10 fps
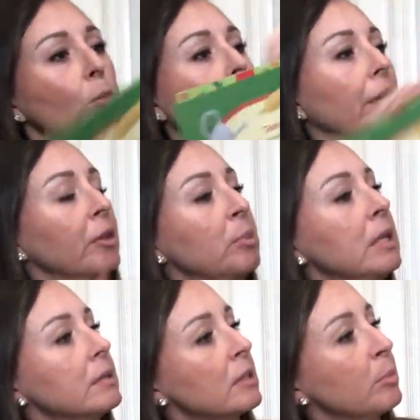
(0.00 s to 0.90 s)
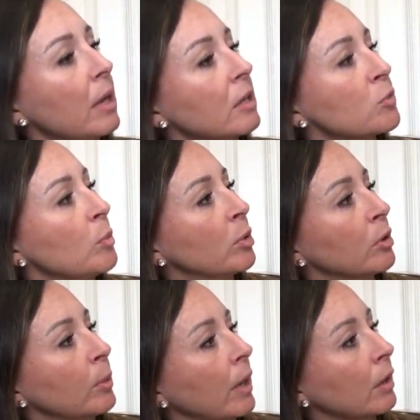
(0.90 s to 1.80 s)
While the pizza bakes, we
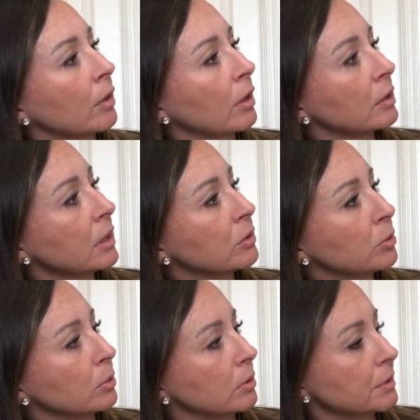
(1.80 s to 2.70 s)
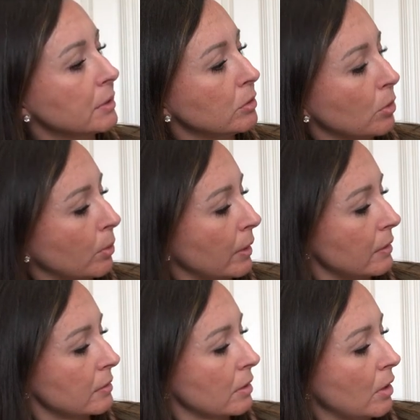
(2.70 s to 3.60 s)
put away our gardening tools and
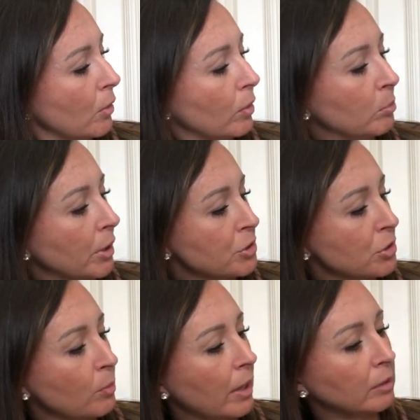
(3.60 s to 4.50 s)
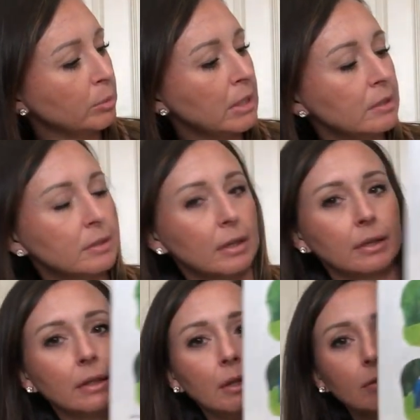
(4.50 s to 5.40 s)
toys. We brush the wild beast
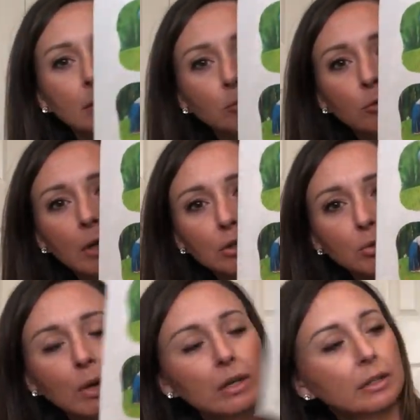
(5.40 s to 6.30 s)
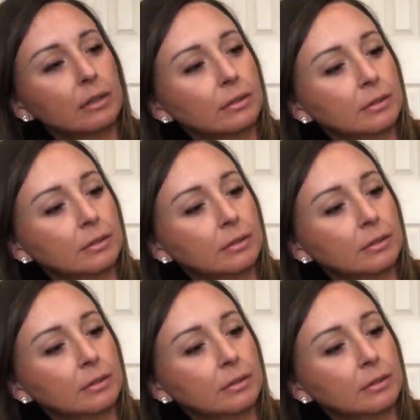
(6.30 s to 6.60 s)
and give him fresh water.